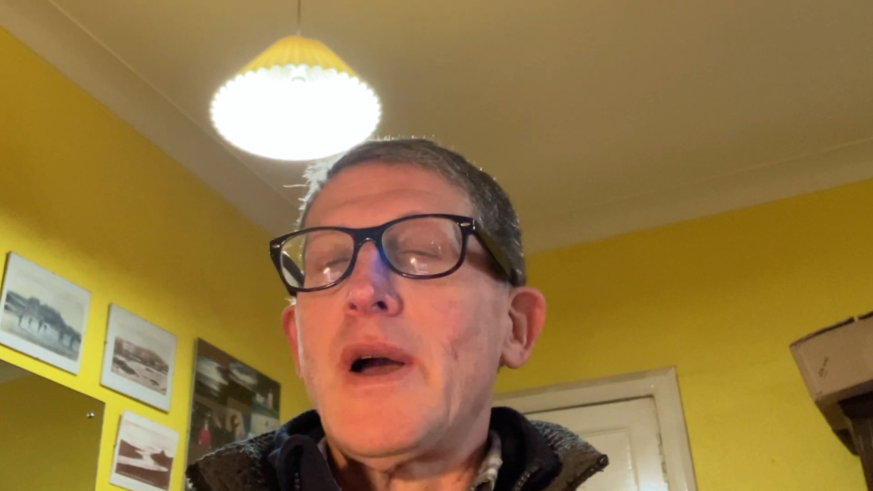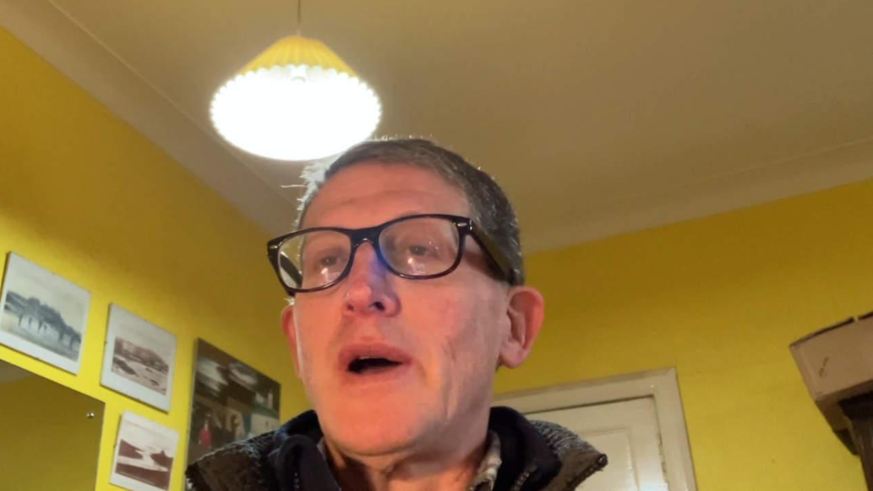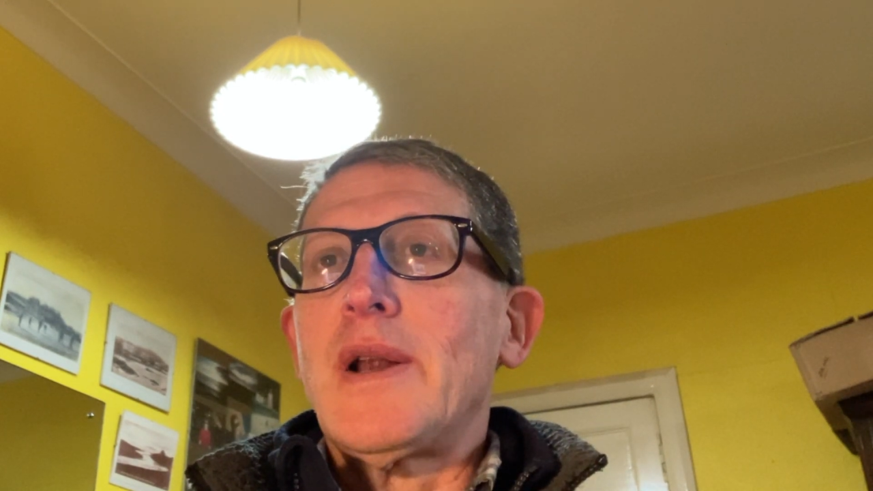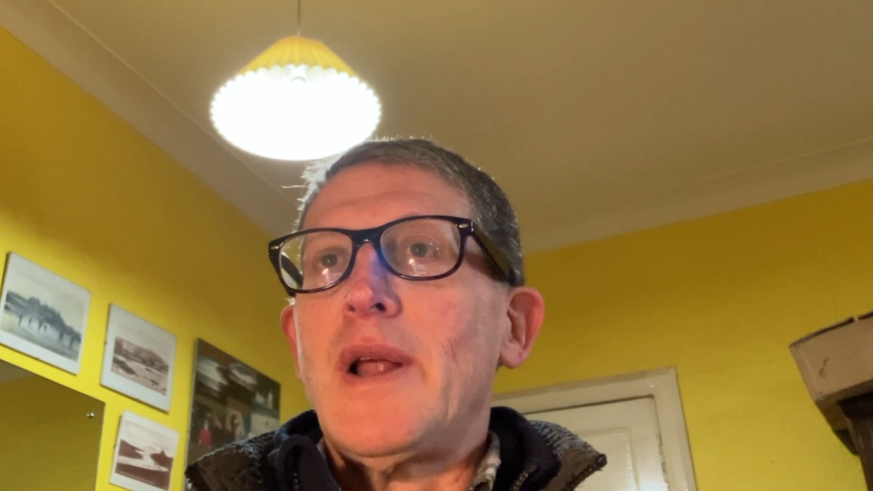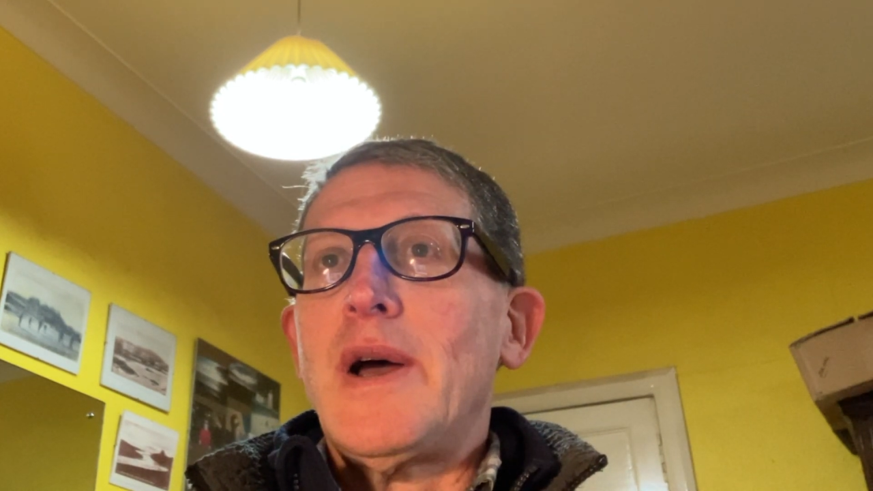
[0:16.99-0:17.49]

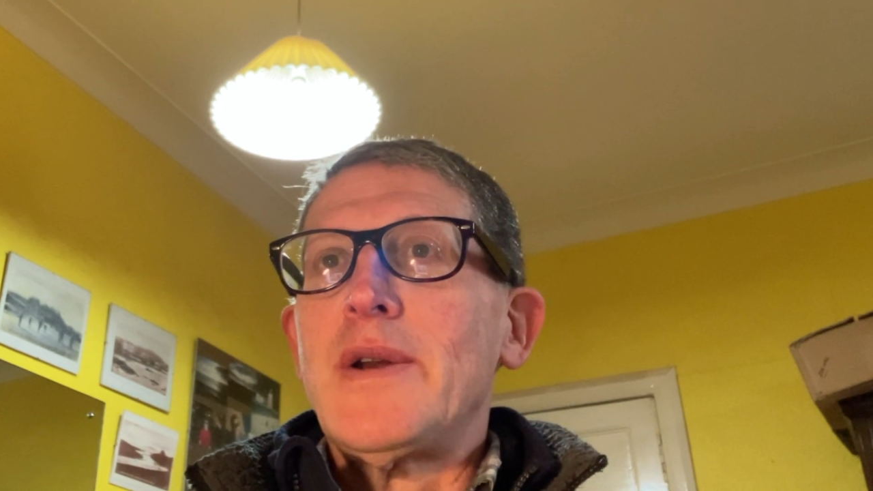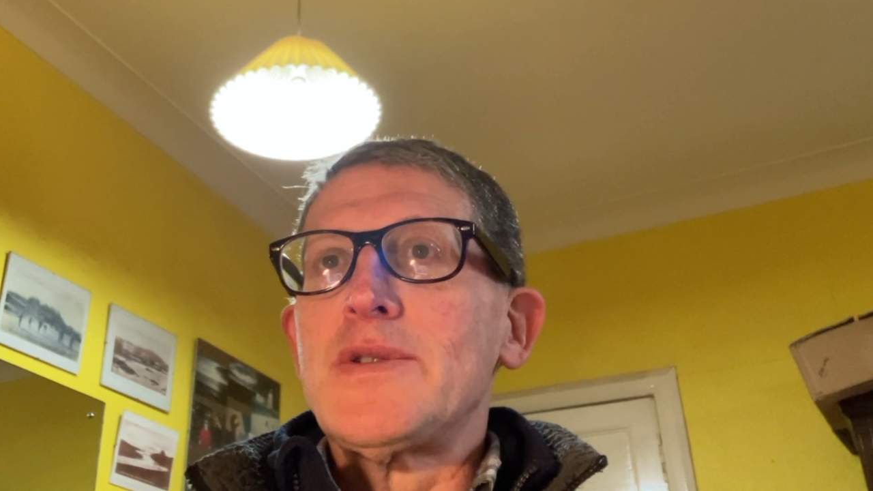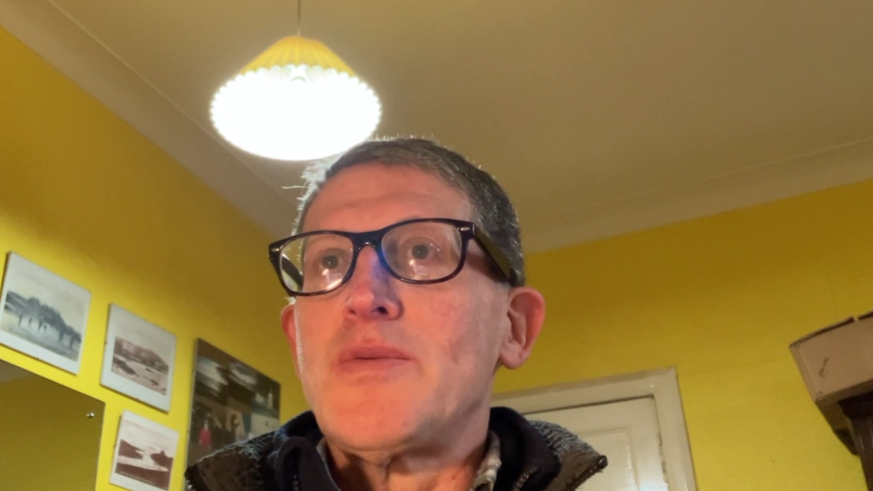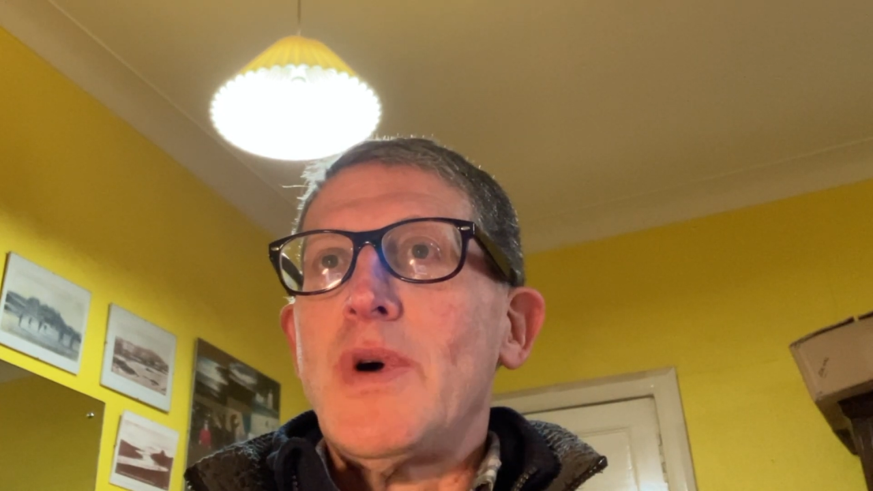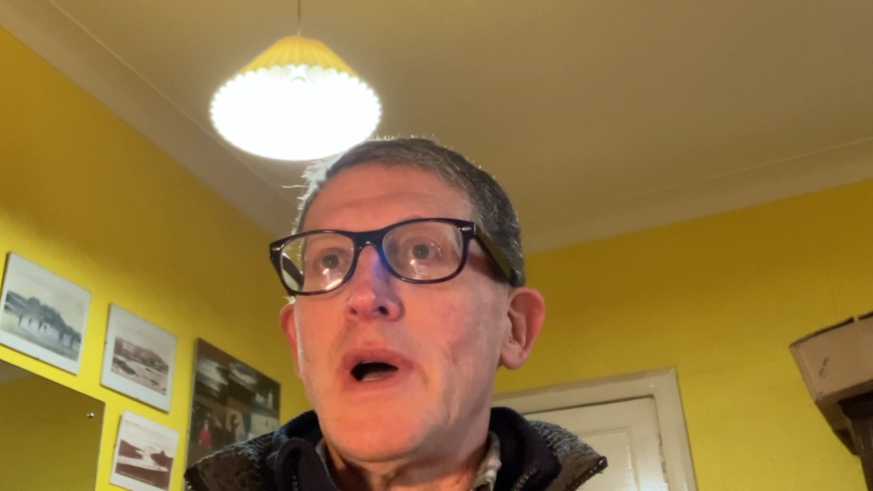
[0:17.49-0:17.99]
guideline
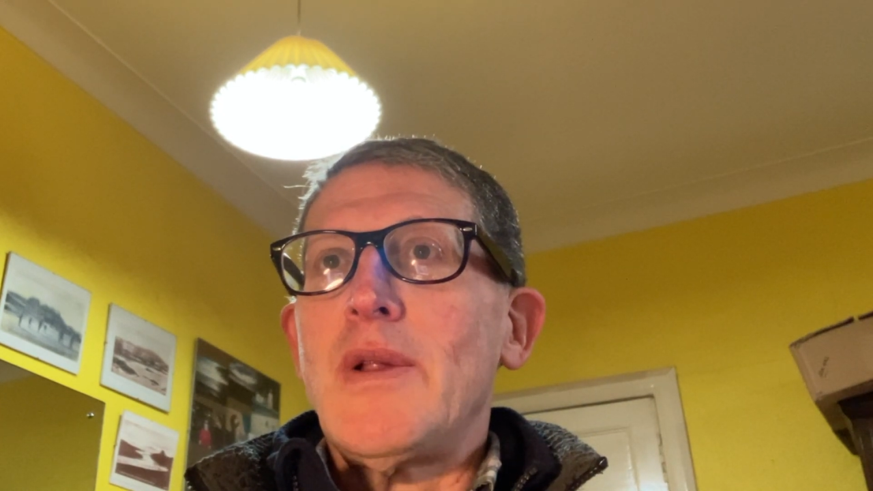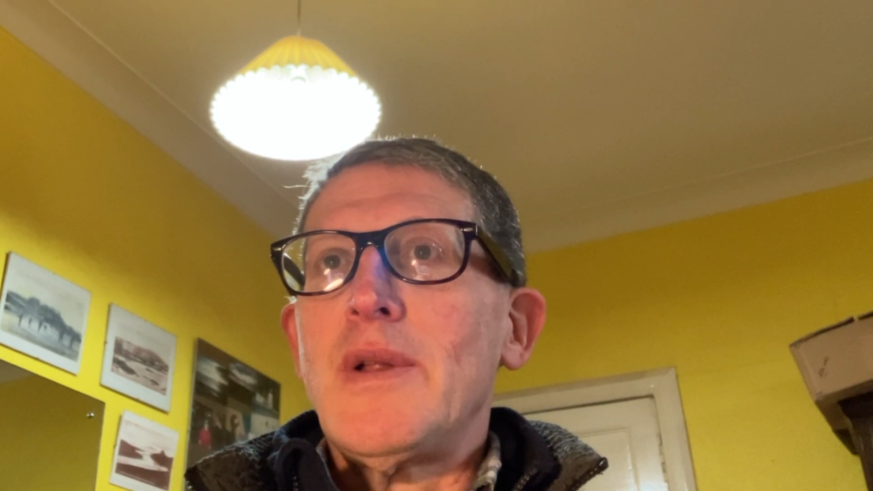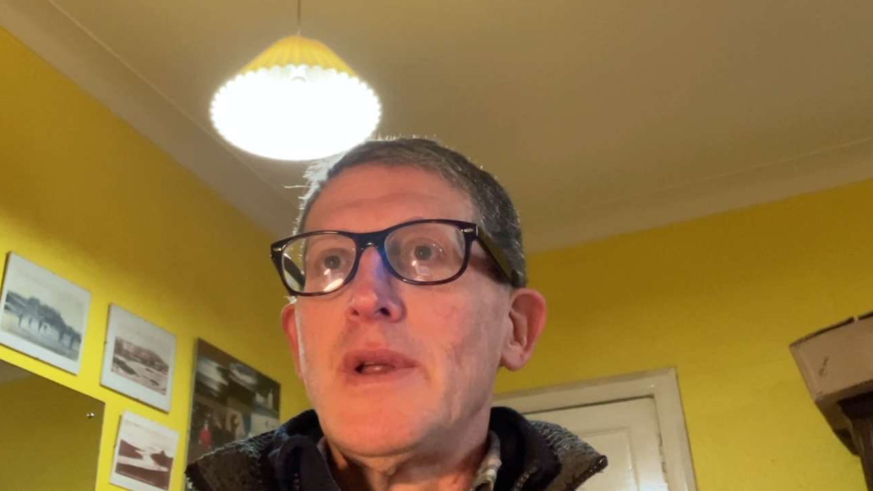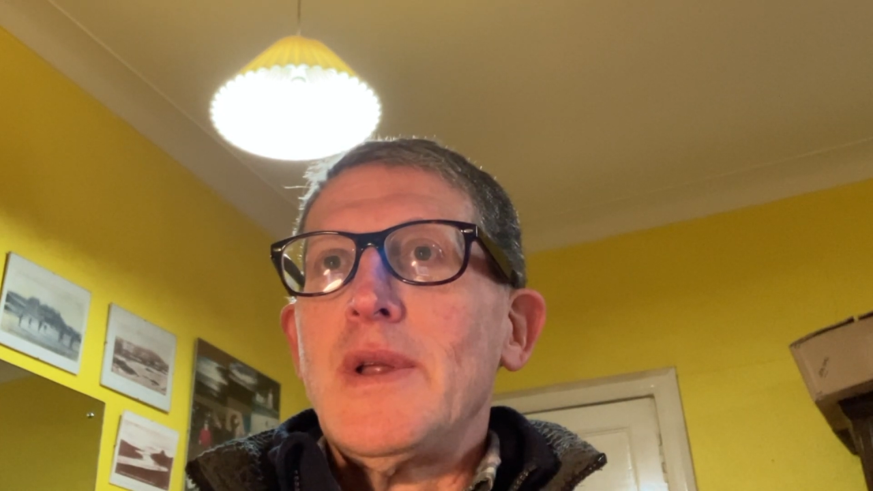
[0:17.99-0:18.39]
as well,